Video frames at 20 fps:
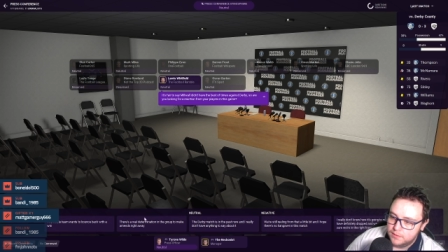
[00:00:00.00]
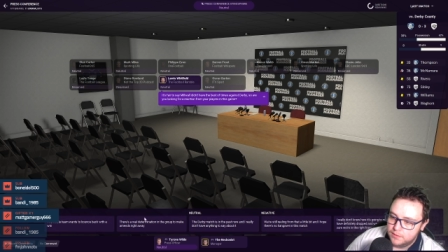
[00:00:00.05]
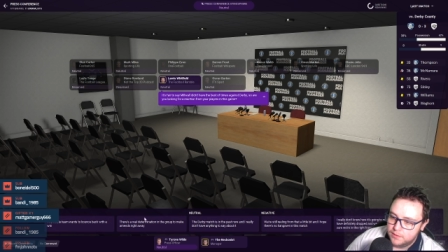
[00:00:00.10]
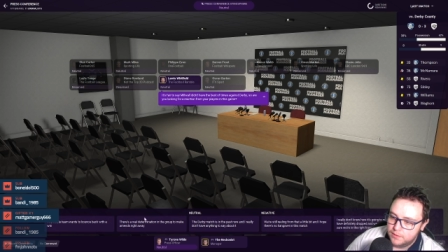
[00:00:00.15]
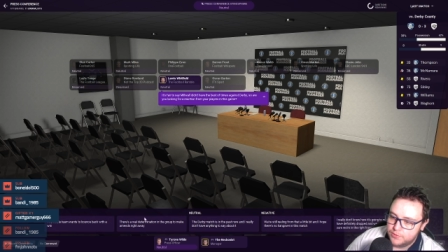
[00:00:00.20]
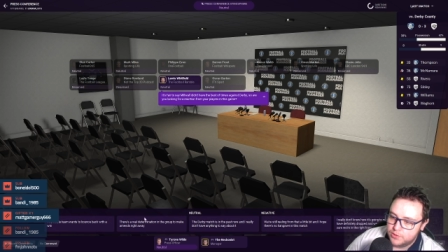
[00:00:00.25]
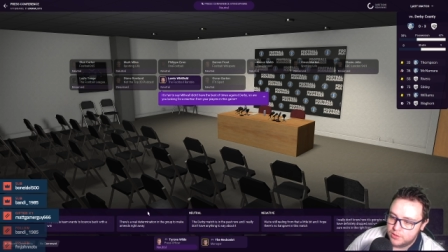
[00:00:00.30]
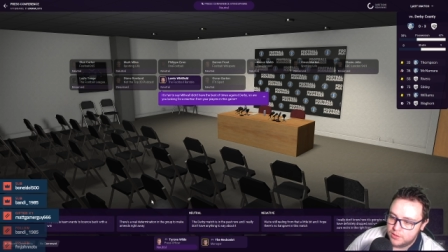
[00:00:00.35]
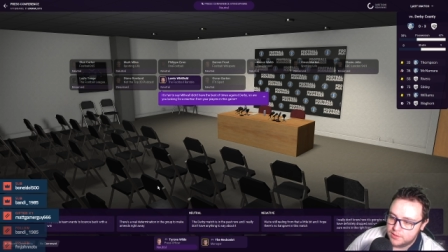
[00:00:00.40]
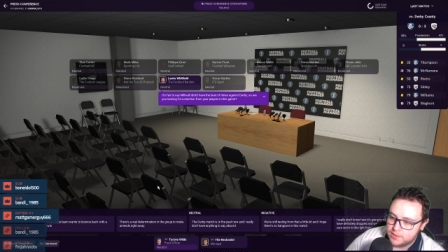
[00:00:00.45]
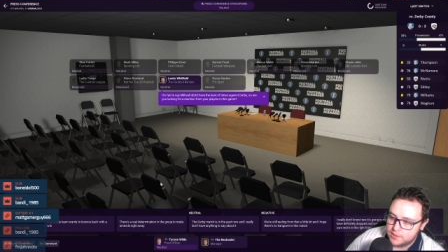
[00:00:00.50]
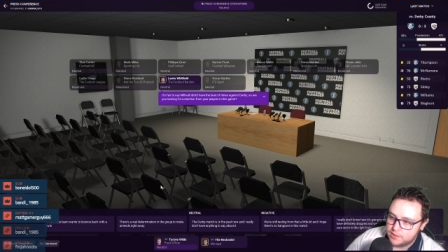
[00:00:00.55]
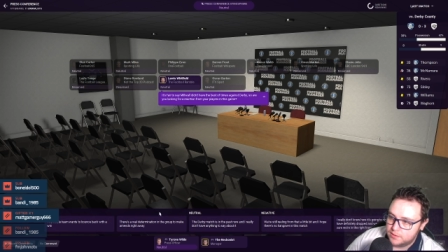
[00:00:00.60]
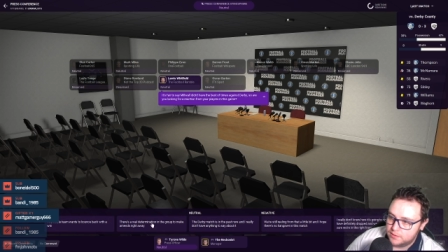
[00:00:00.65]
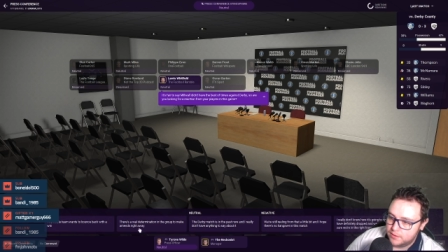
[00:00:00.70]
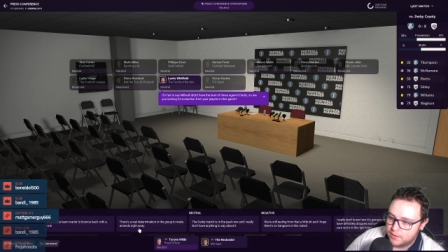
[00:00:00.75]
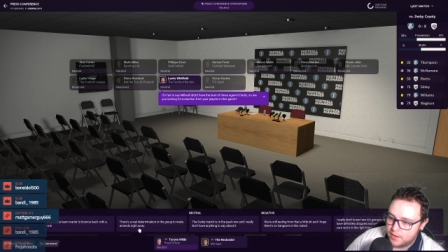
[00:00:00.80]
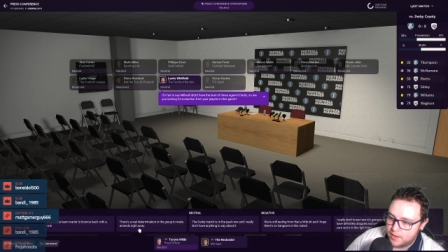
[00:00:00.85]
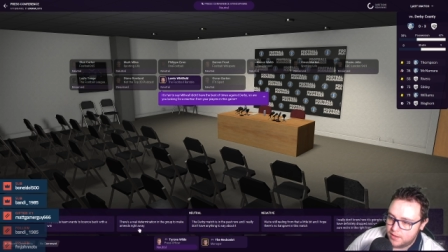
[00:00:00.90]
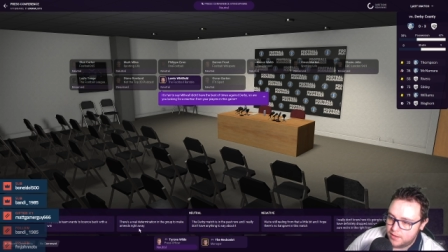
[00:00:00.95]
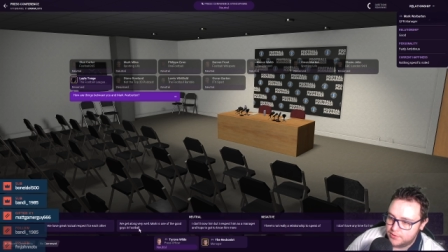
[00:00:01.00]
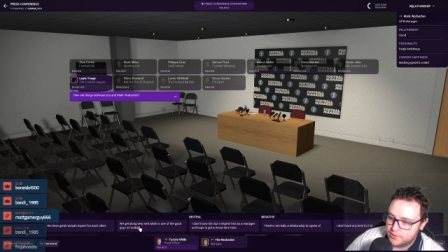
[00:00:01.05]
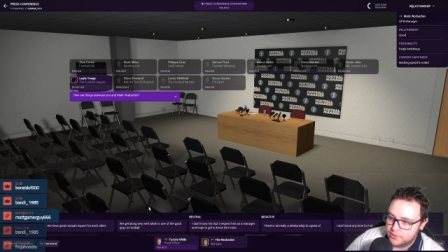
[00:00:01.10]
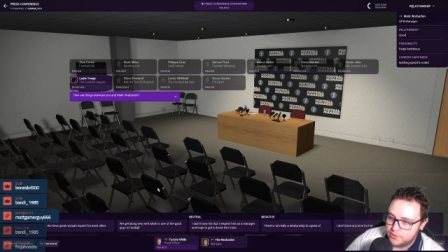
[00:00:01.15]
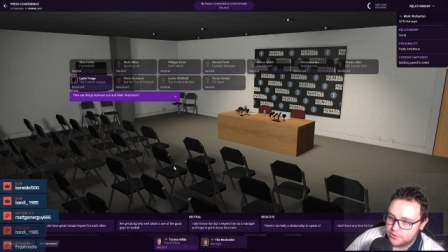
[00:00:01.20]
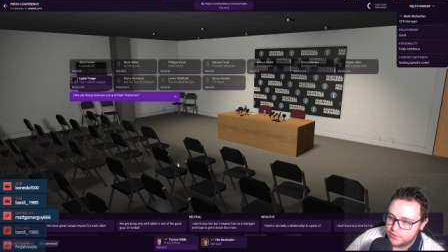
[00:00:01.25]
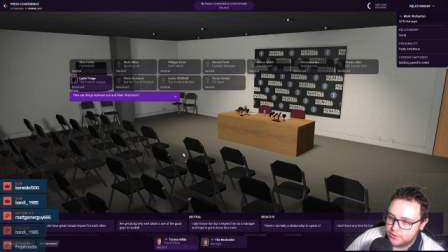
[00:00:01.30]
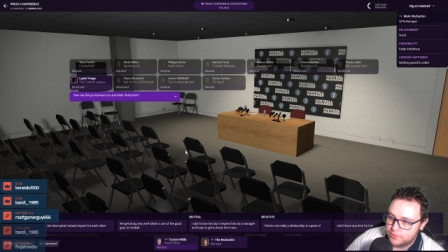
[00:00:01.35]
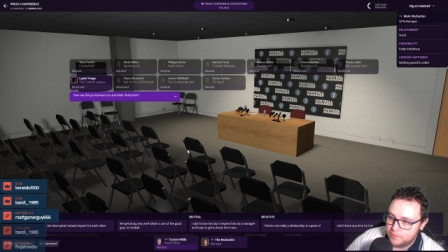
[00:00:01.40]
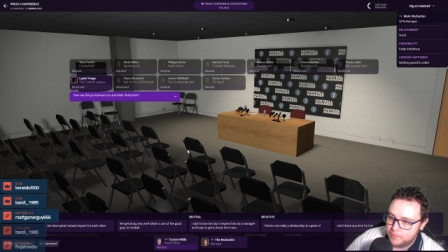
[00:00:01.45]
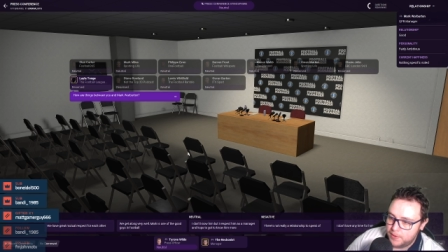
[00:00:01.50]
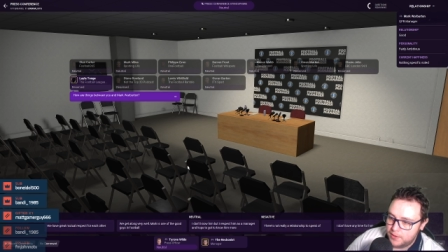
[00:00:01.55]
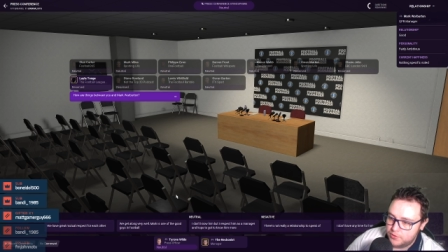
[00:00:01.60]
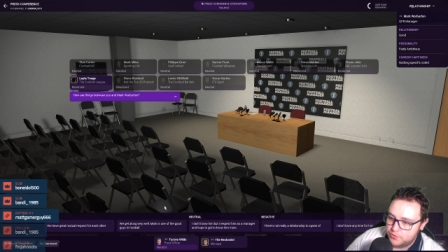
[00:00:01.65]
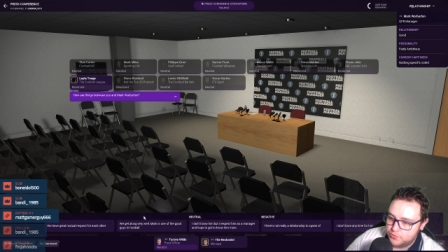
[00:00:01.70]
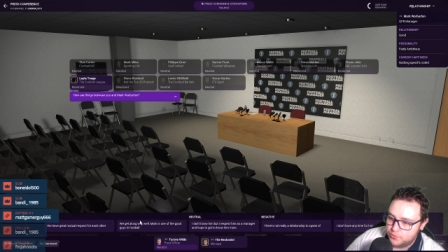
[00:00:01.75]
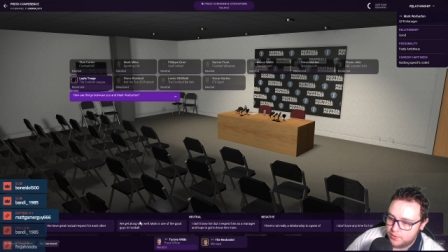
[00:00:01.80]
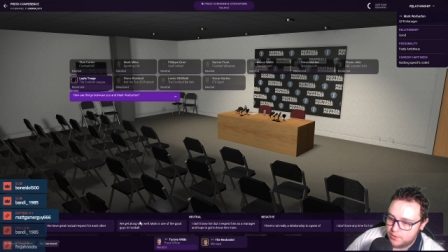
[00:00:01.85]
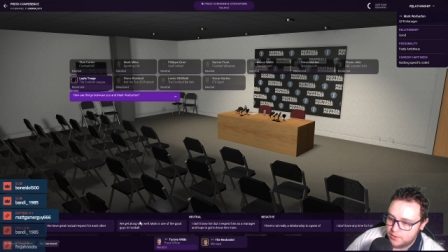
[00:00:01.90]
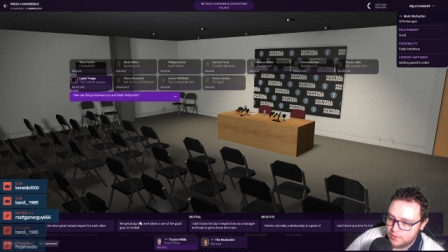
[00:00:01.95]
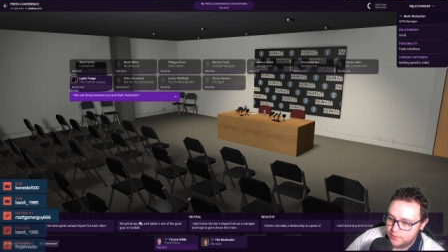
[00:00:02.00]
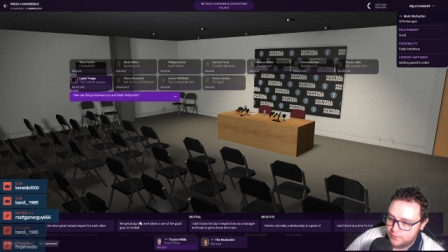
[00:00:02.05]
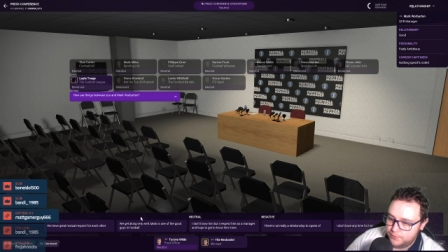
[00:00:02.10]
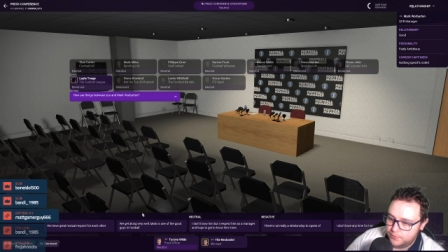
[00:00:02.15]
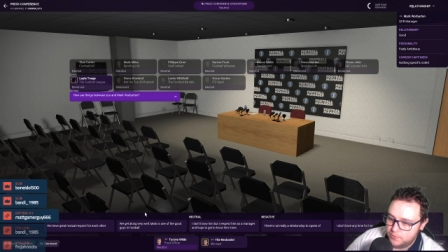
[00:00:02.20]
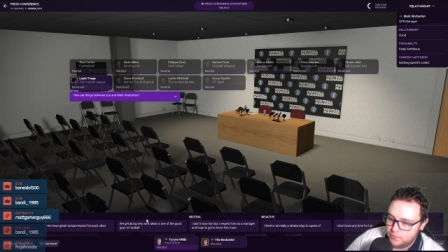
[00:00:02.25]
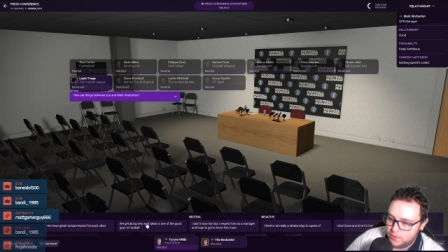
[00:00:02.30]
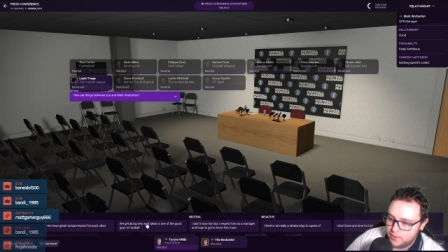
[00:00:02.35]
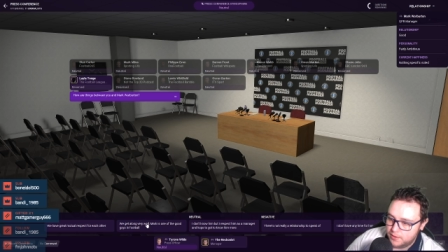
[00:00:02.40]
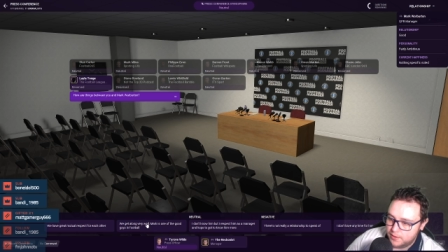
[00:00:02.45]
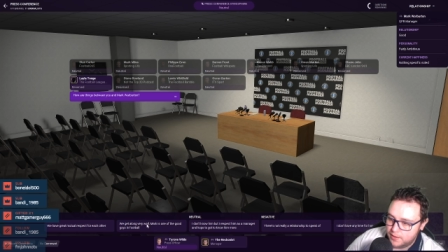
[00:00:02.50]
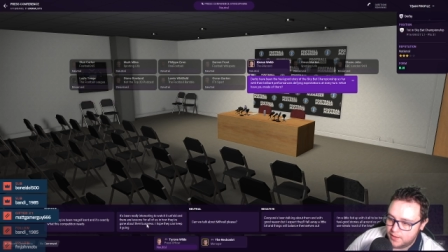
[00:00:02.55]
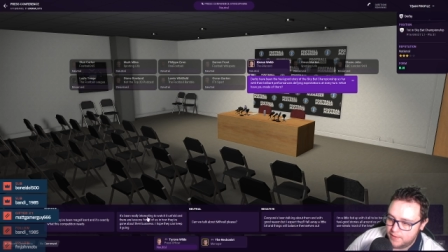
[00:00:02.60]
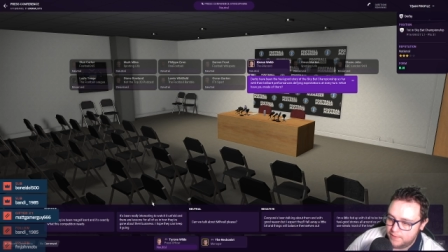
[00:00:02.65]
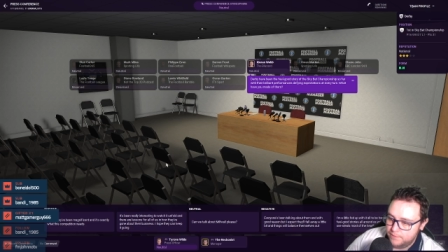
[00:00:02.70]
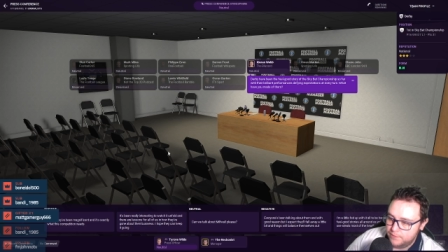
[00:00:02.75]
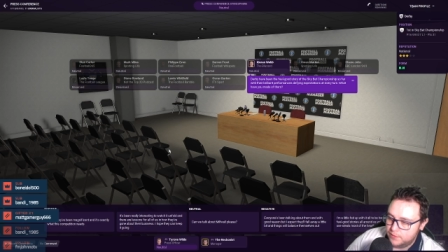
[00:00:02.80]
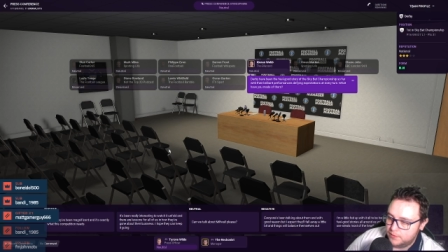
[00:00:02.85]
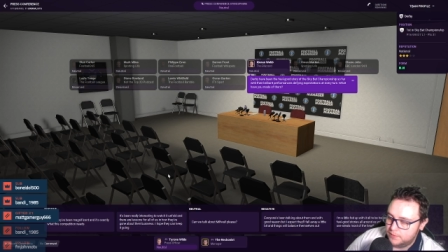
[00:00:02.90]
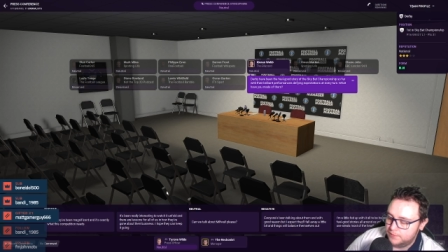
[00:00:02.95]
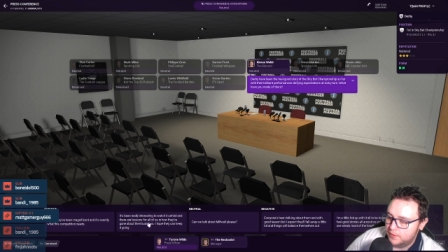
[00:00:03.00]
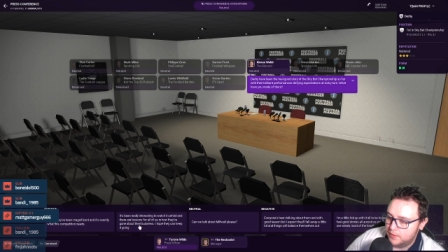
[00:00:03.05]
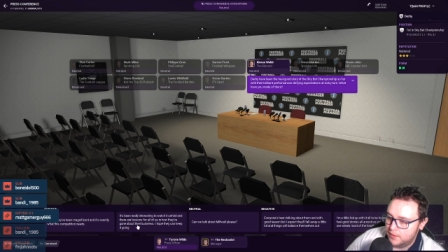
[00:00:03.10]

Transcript: Of course, there is also the Patreon if you want to get involved